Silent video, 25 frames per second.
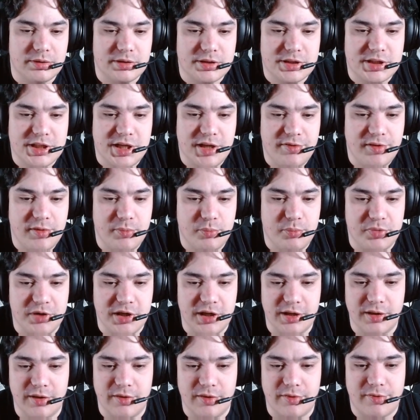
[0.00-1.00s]

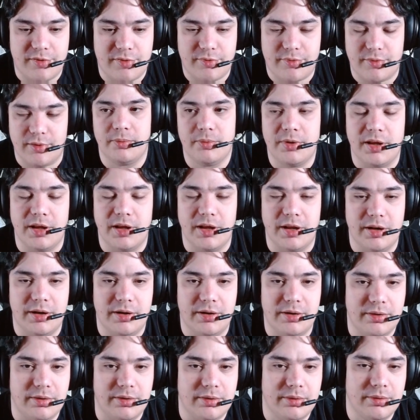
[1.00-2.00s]
TCP is
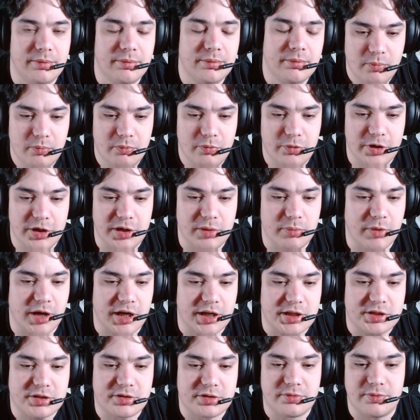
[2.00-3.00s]
in pretty
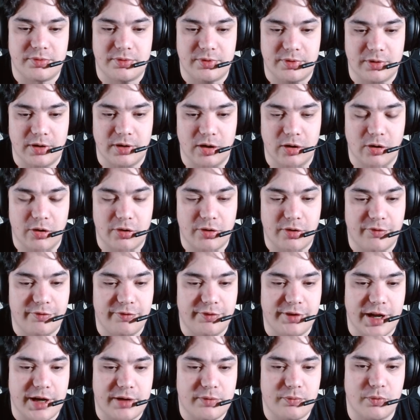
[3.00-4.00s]
much a lot of
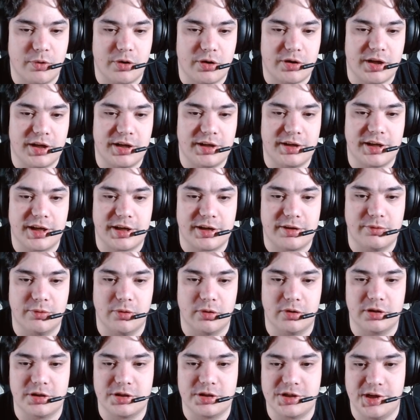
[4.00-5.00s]
networking
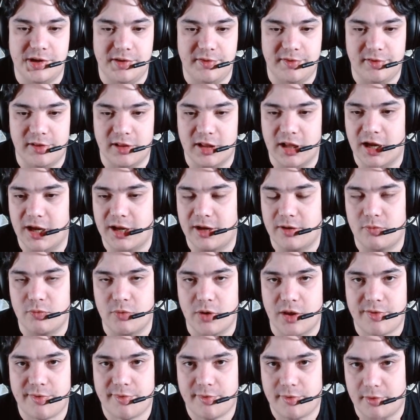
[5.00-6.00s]
technologies like
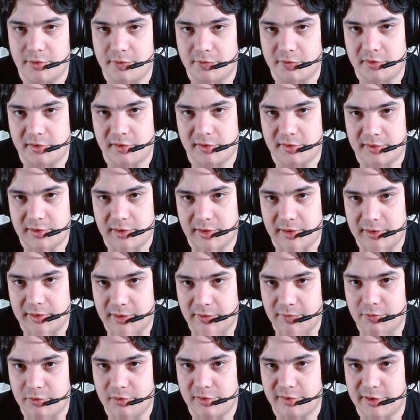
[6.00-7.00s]
REST services and
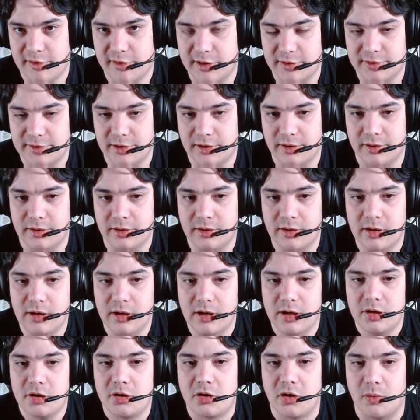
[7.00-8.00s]
everything, the
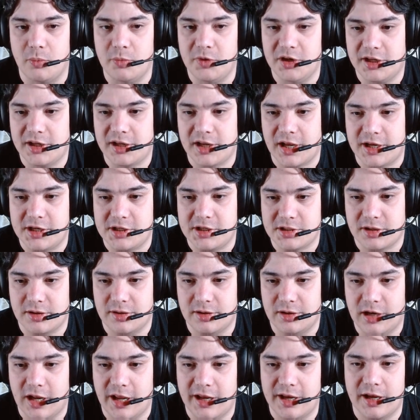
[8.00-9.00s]

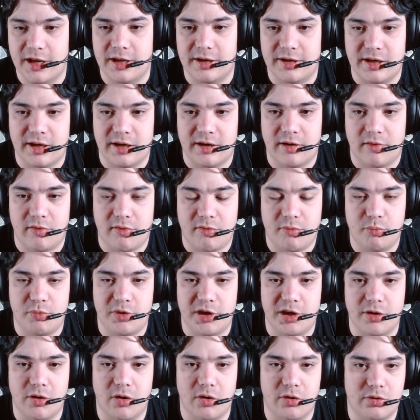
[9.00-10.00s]
communication layer that is
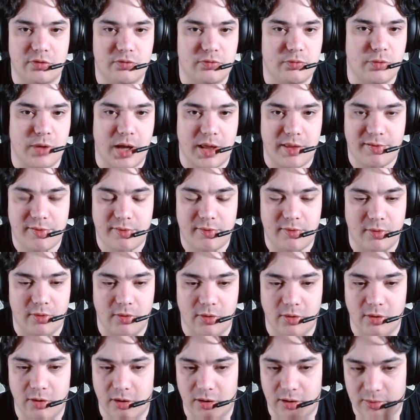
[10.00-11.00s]
beyond REST
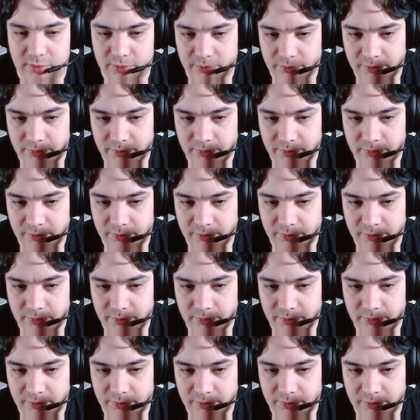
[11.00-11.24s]
or